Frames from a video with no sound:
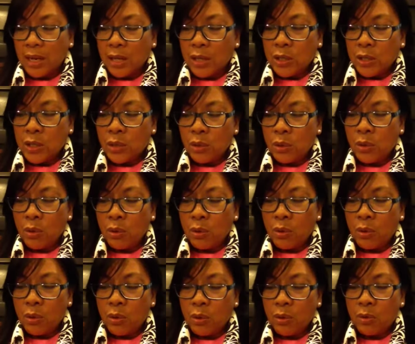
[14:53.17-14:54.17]
So
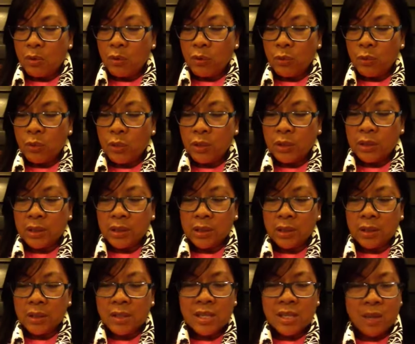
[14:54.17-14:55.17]
with
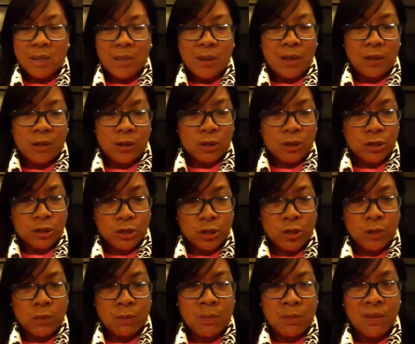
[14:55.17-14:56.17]
the semi long
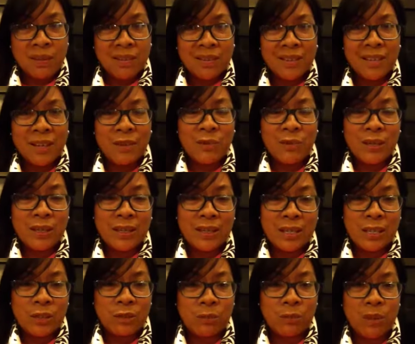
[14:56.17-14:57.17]
term, they really
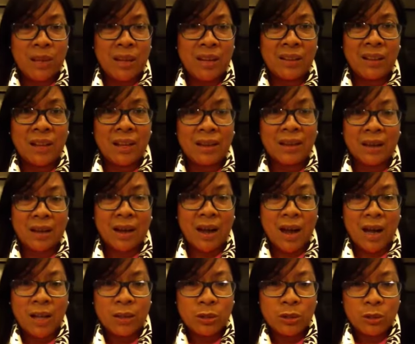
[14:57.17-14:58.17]
need to be in like a
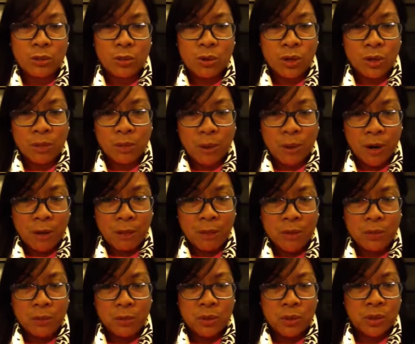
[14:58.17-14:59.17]
condo or an
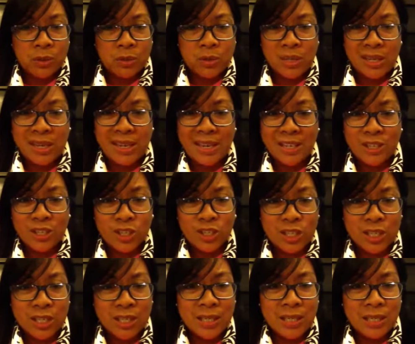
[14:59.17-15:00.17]
apartment where there's a
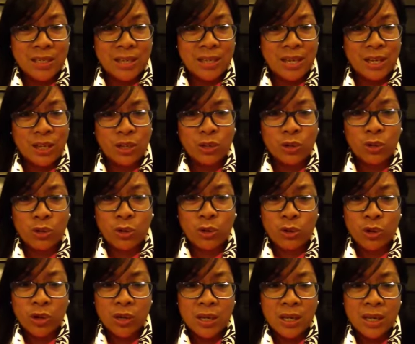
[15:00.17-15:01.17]
kitchen and they could
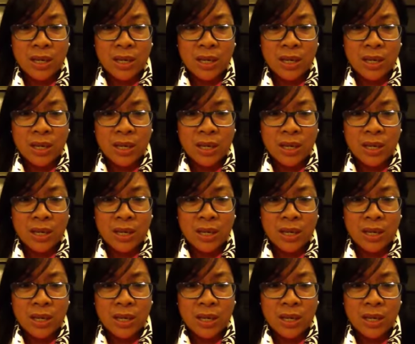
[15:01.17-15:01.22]
cook.